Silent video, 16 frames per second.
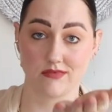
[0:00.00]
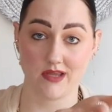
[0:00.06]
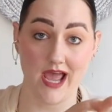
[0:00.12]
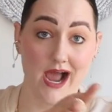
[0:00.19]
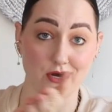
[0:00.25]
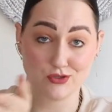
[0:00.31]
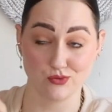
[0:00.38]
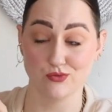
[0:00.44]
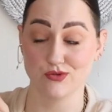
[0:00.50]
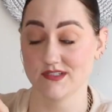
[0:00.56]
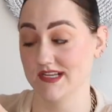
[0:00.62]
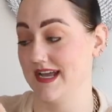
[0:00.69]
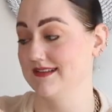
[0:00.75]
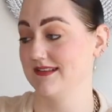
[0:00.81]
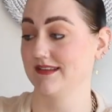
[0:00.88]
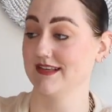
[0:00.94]
the actual
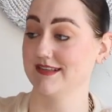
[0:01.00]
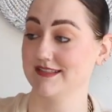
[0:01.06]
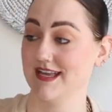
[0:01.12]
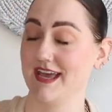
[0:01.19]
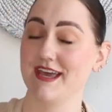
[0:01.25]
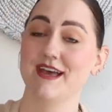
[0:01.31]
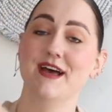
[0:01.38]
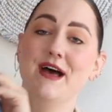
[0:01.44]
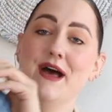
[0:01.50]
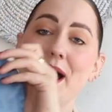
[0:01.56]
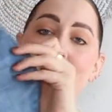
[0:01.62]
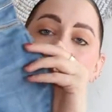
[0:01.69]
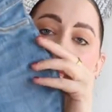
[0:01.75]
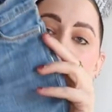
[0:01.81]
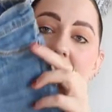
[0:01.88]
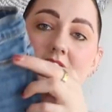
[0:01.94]
size that they say.
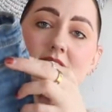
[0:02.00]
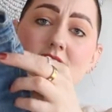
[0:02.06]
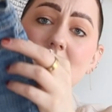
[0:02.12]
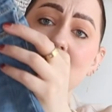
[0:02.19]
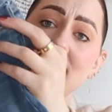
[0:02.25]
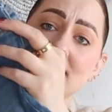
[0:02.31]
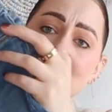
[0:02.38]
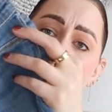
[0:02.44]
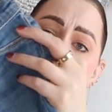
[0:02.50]
But these